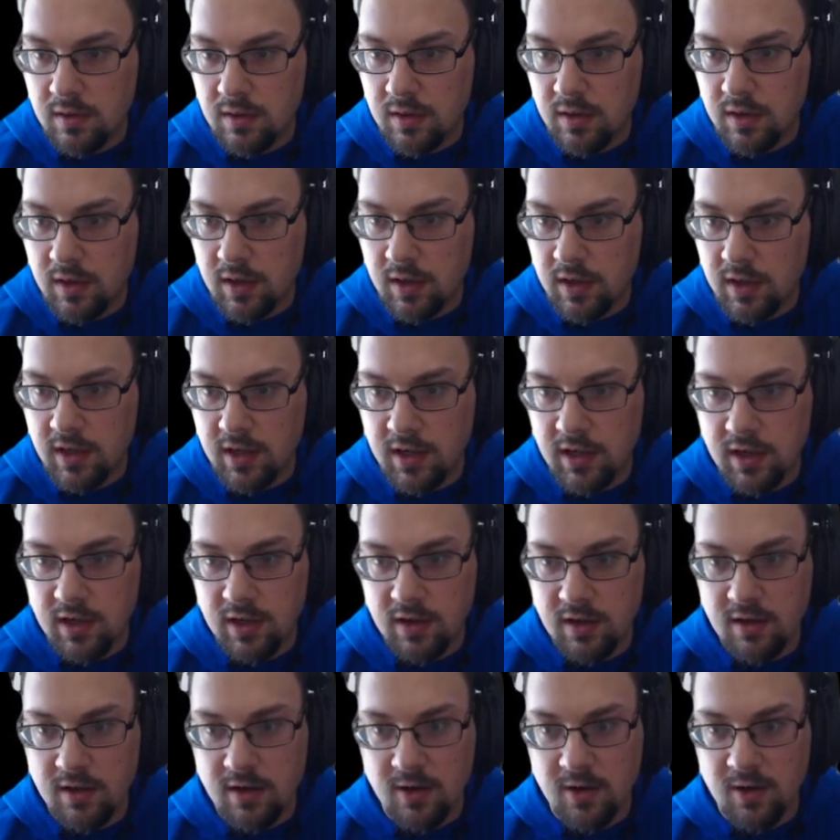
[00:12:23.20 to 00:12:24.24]
And,
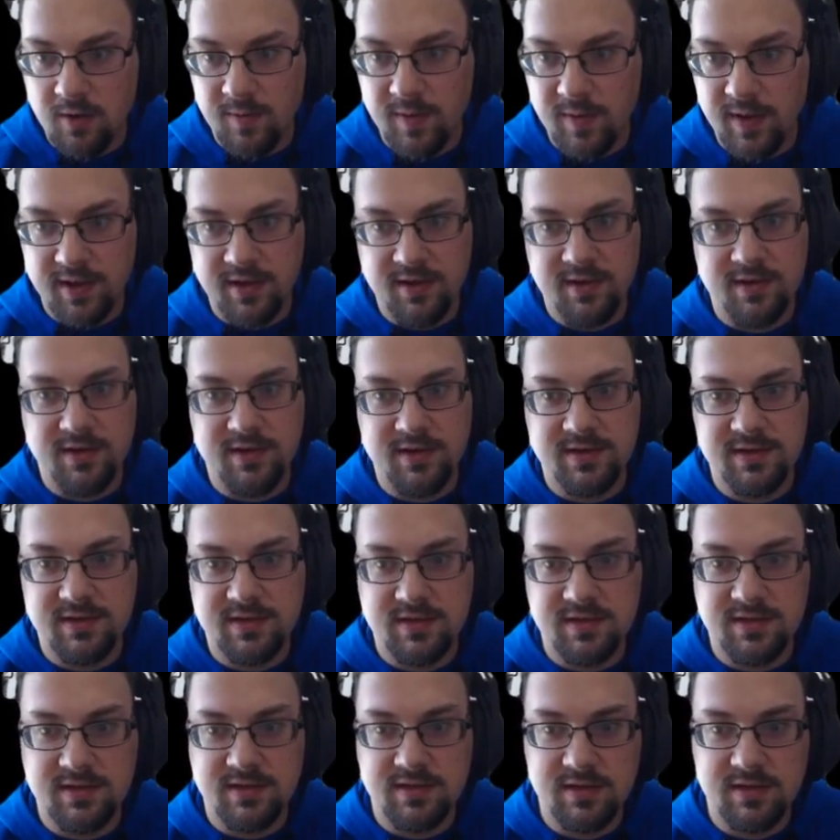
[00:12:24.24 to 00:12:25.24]
oh my goodness,